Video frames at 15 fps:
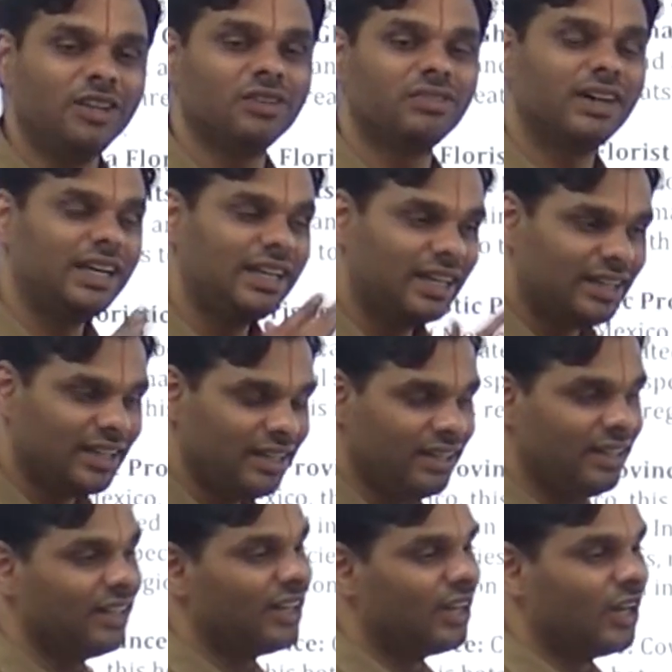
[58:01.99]
You find it
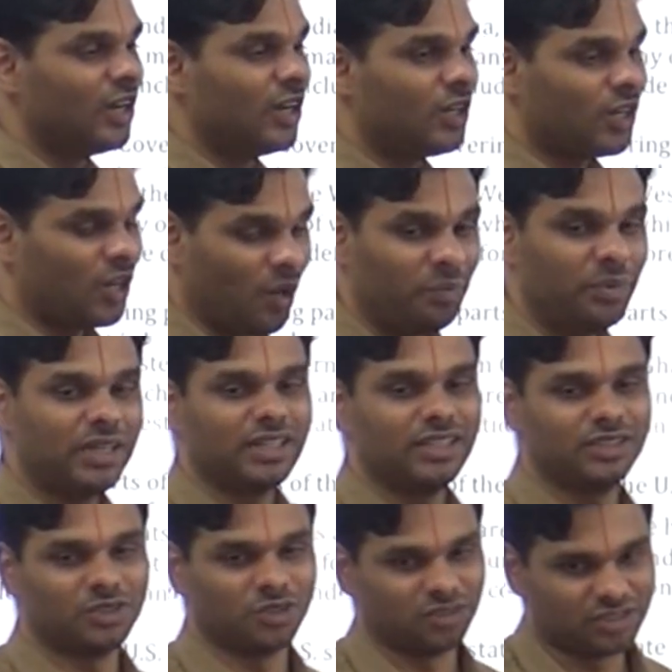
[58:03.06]
in
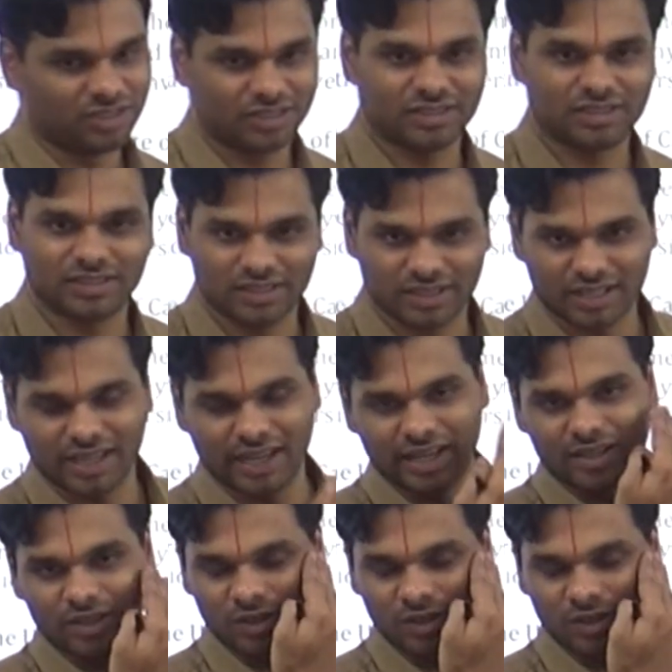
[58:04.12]
tropical zones, correct?